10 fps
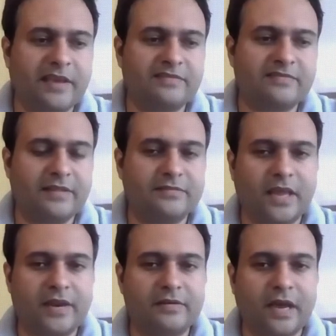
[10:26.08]
makes sense.
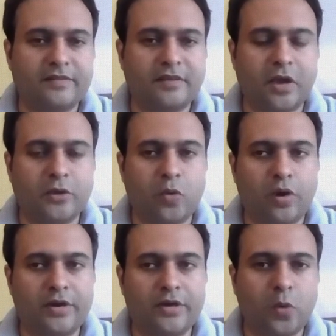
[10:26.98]
And I think you
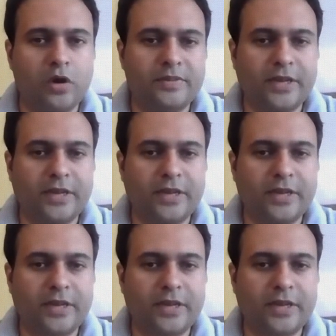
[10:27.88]
already told me